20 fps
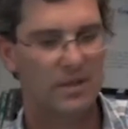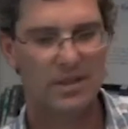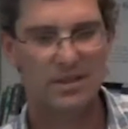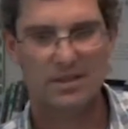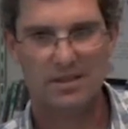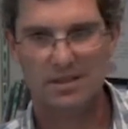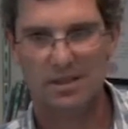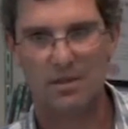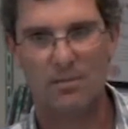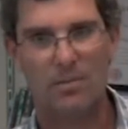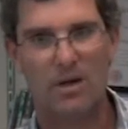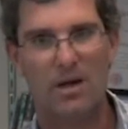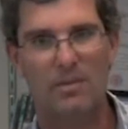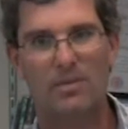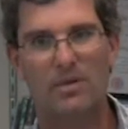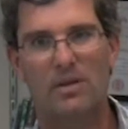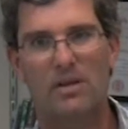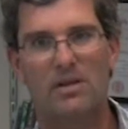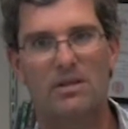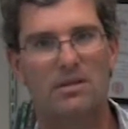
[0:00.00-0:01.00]
insect
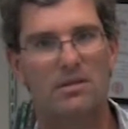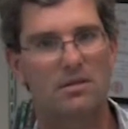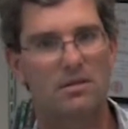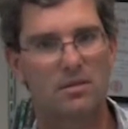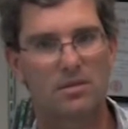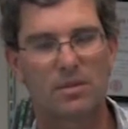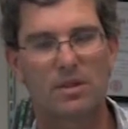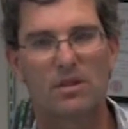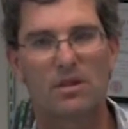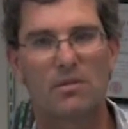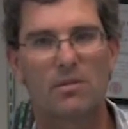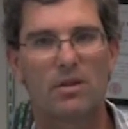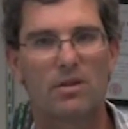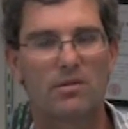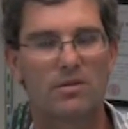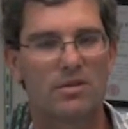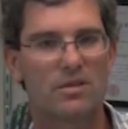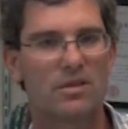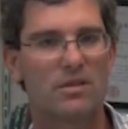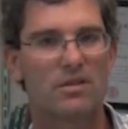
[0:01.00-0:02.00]
populations
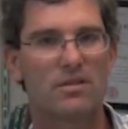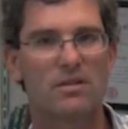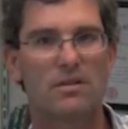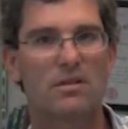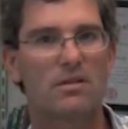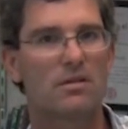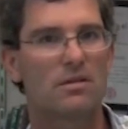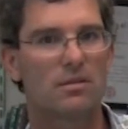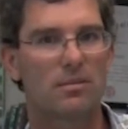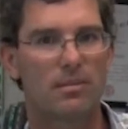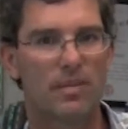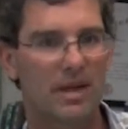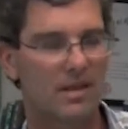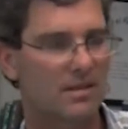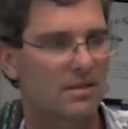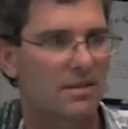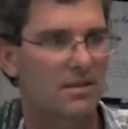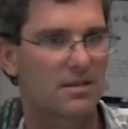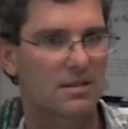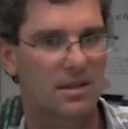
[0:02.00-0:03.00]
becoming resistant to
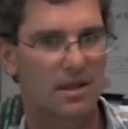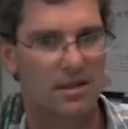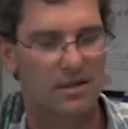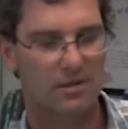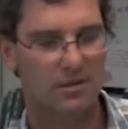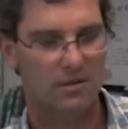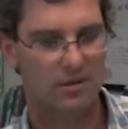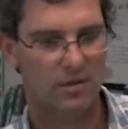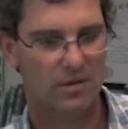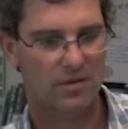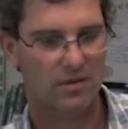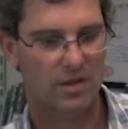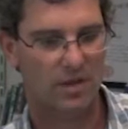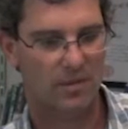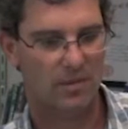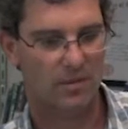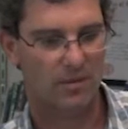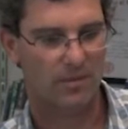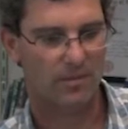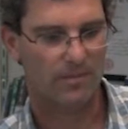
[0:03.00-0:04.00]
pesticides, for
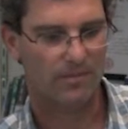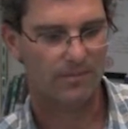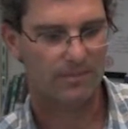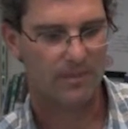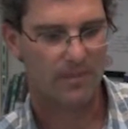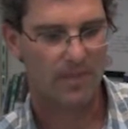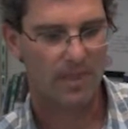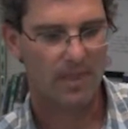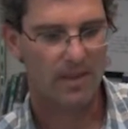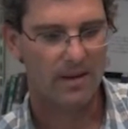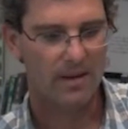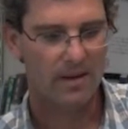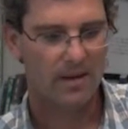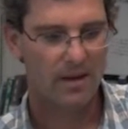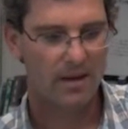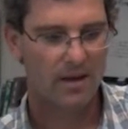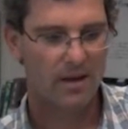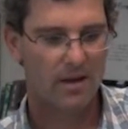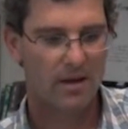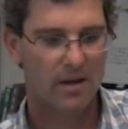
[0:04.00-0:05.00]
example.
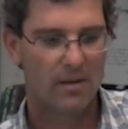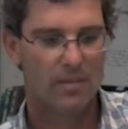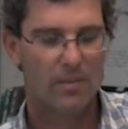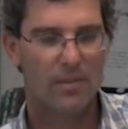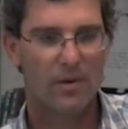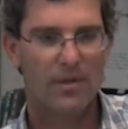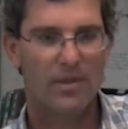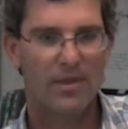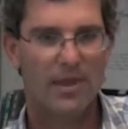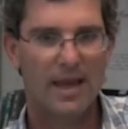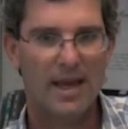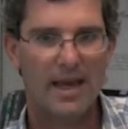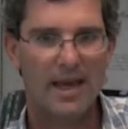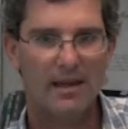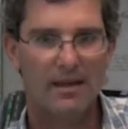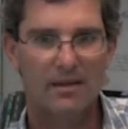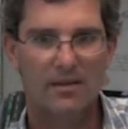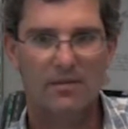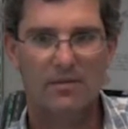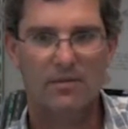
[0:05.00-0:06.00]
But
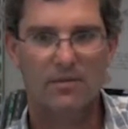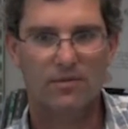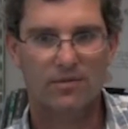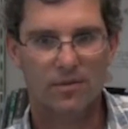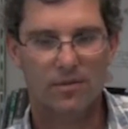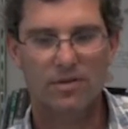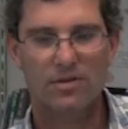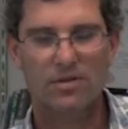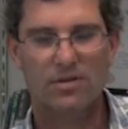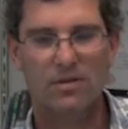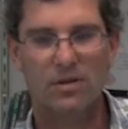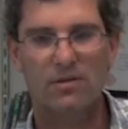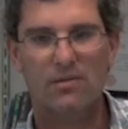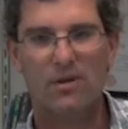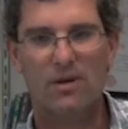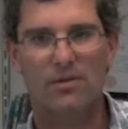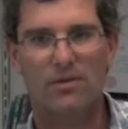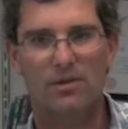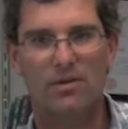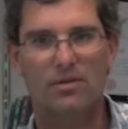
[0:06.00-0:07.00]
that first Green
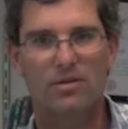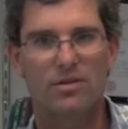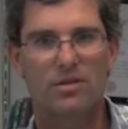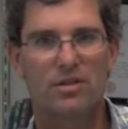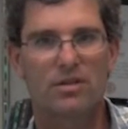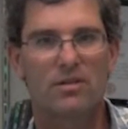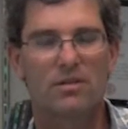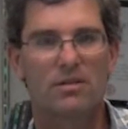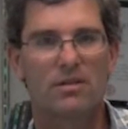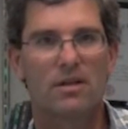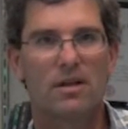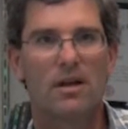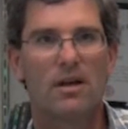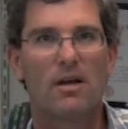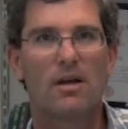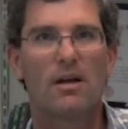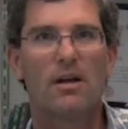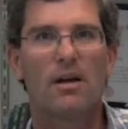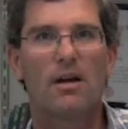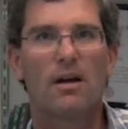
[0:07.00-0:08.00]
Revolution
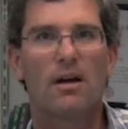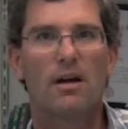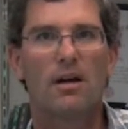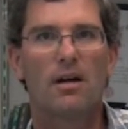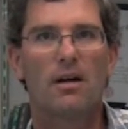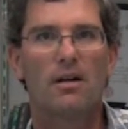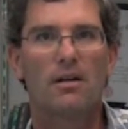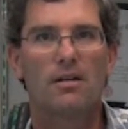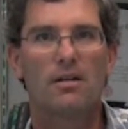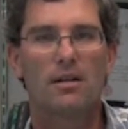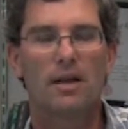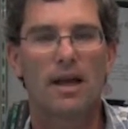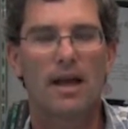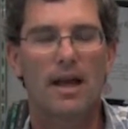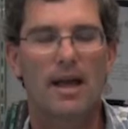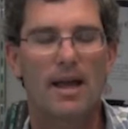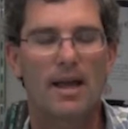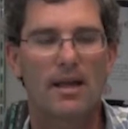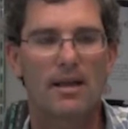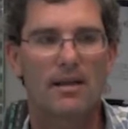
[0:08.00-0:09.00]

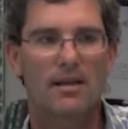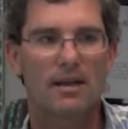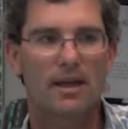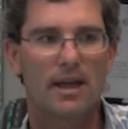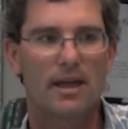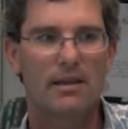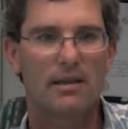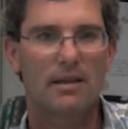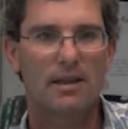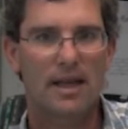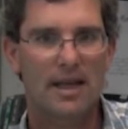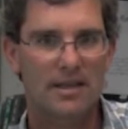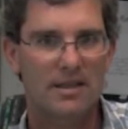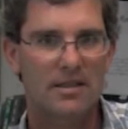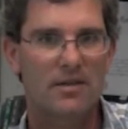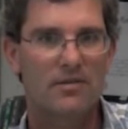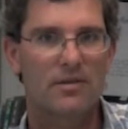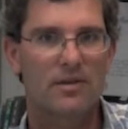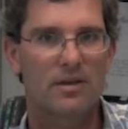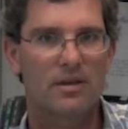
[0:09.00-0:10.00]
had
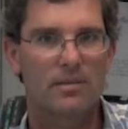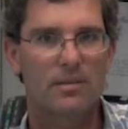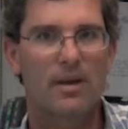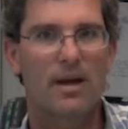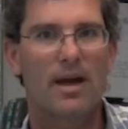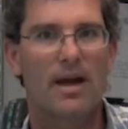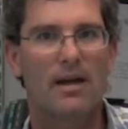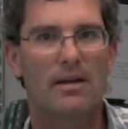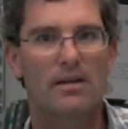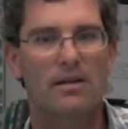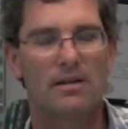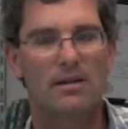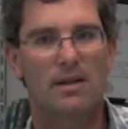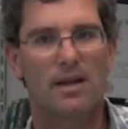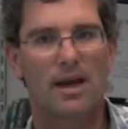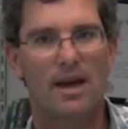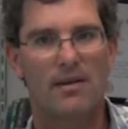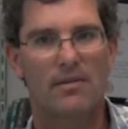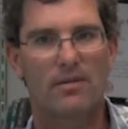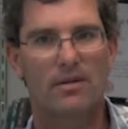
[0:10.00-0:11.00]
less of an impact in
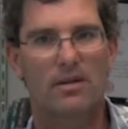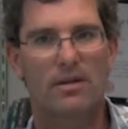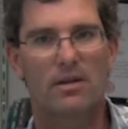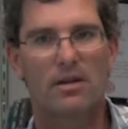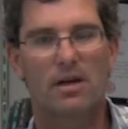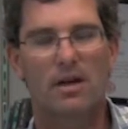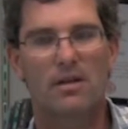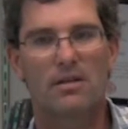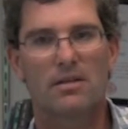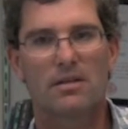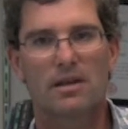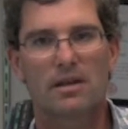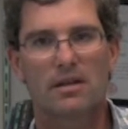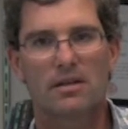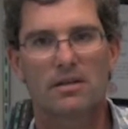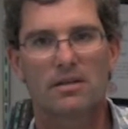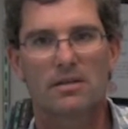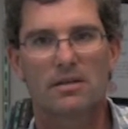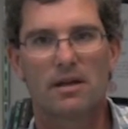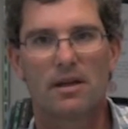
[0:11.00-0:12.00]
the African
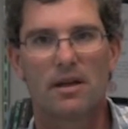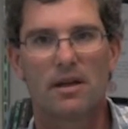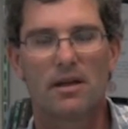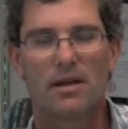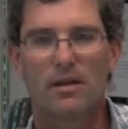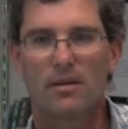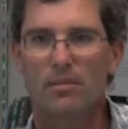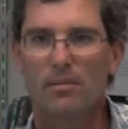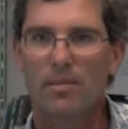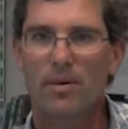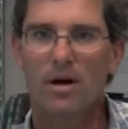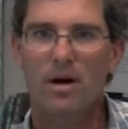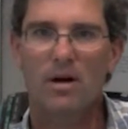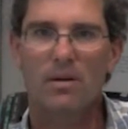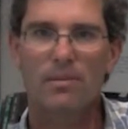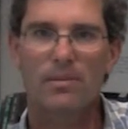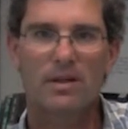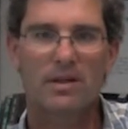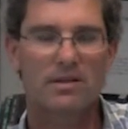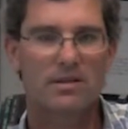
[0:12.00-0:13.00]
context, in
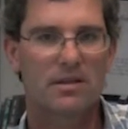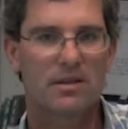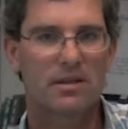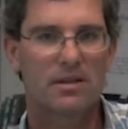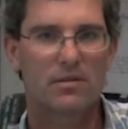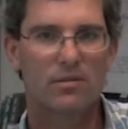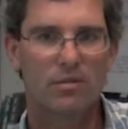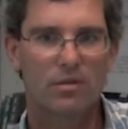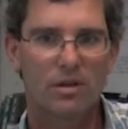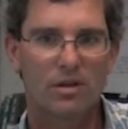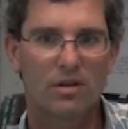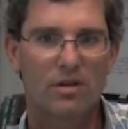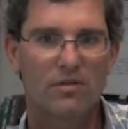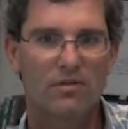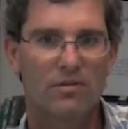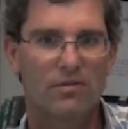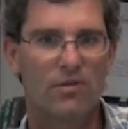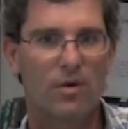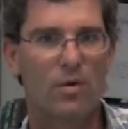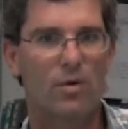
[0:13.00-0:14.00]
part because they didn't really
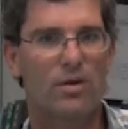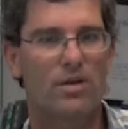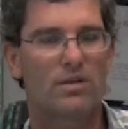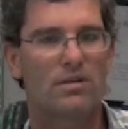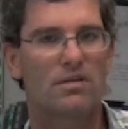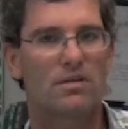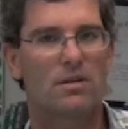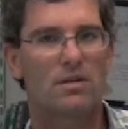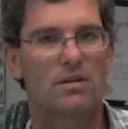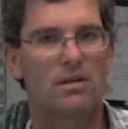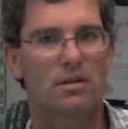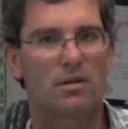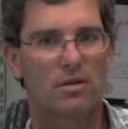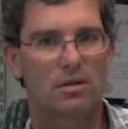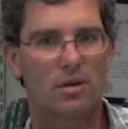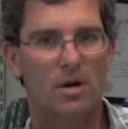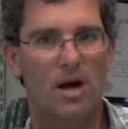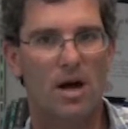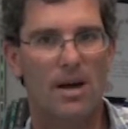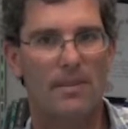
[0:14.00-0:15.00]
focus on
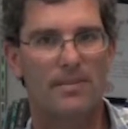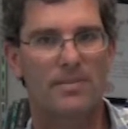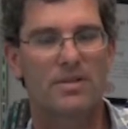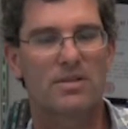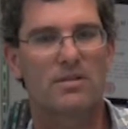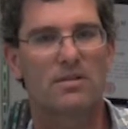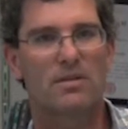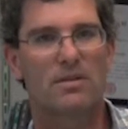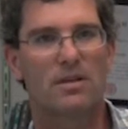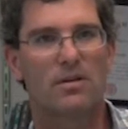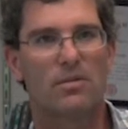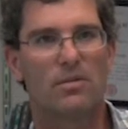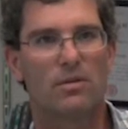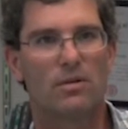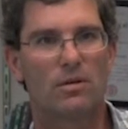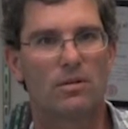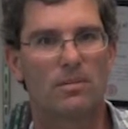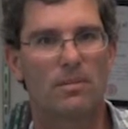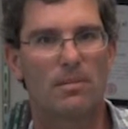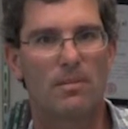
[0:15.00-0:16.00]
crops that
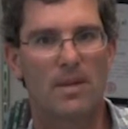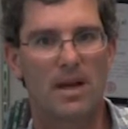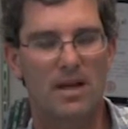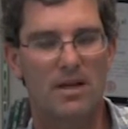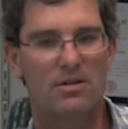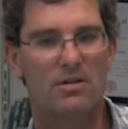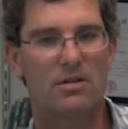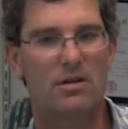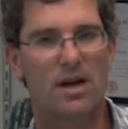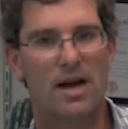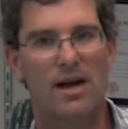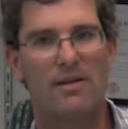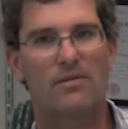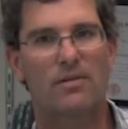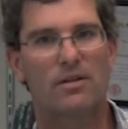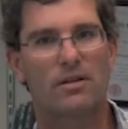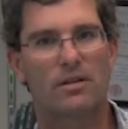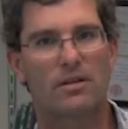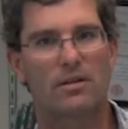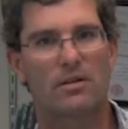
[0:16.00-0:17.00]
were major
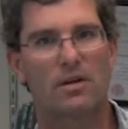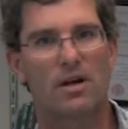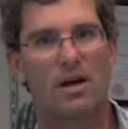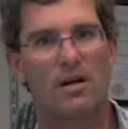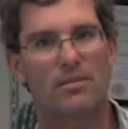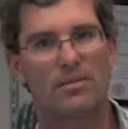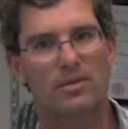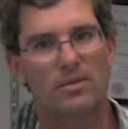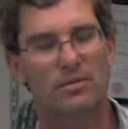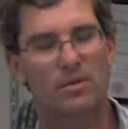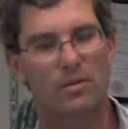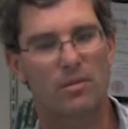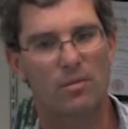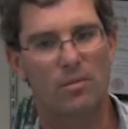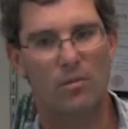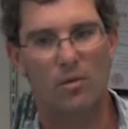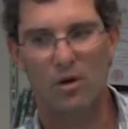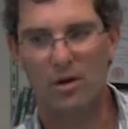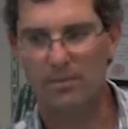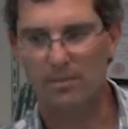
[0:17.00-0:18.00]
African crops. So
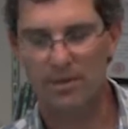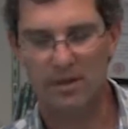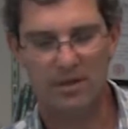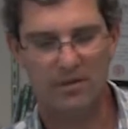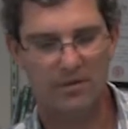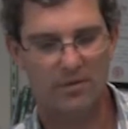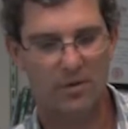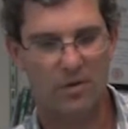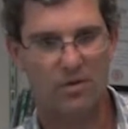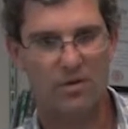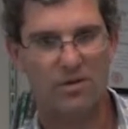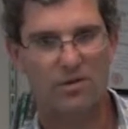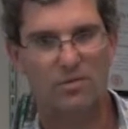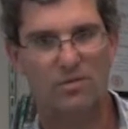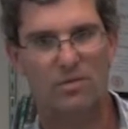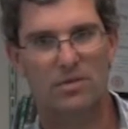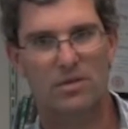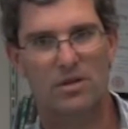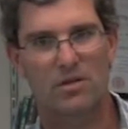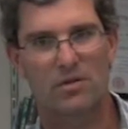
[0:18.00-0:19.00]
one big
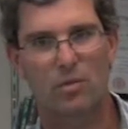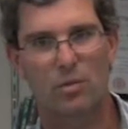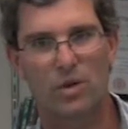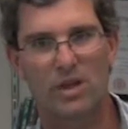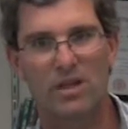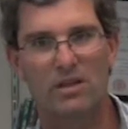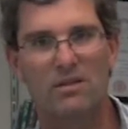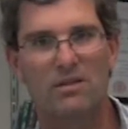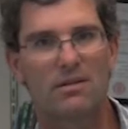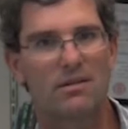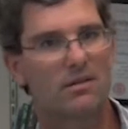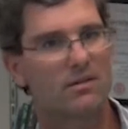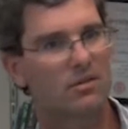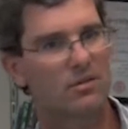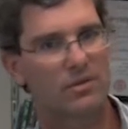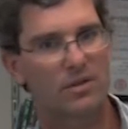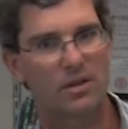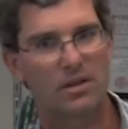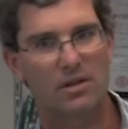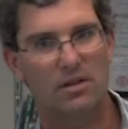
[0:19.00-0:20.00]
focus was on wheat.
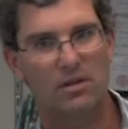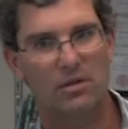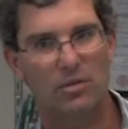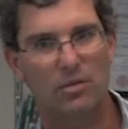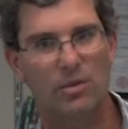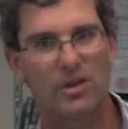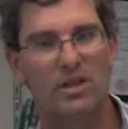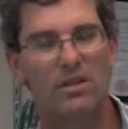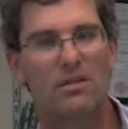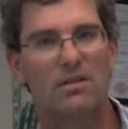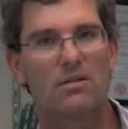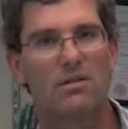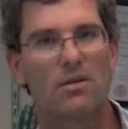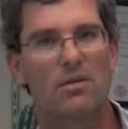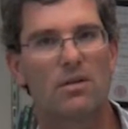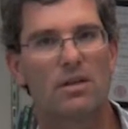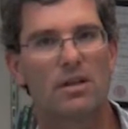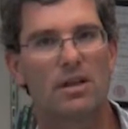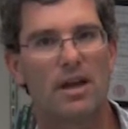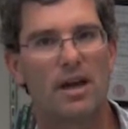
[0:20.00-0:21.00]
There's very little wheat
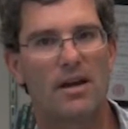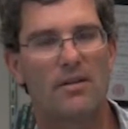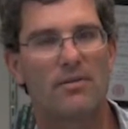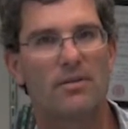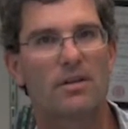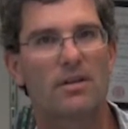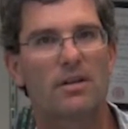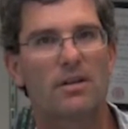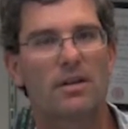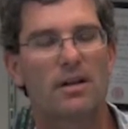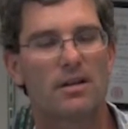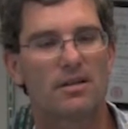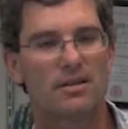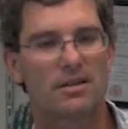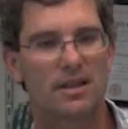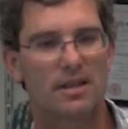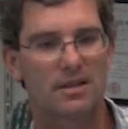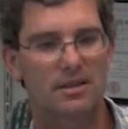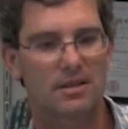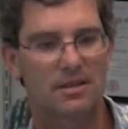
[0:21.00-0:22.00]
grown in the African
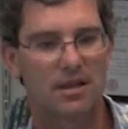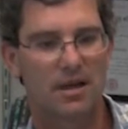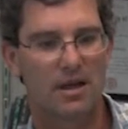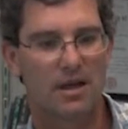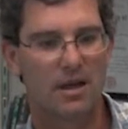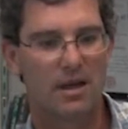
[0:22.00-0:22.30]
context,